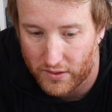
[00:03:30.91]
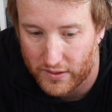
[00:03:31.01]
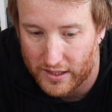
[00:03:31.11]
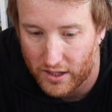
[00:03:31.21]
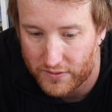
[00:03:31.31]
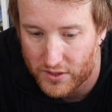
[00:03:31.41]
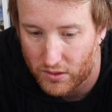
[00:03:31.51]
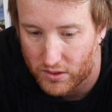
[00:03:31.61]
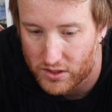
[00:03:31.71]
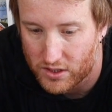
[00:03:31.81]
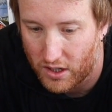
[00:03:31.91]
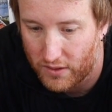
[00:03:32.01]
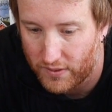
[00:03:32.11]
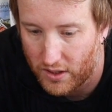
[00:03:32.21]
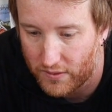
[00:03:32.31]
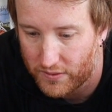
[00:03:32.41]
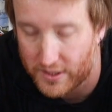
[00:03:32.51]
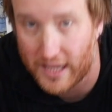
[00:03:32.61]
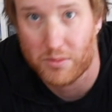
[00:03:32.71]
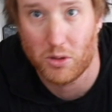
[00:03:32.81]
the life tokens off of the
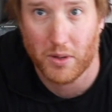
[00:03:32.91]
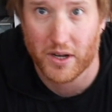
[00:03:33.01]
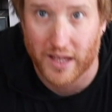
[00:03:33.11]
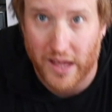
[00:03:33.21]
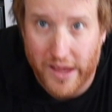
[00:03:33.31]
Deathmaw body.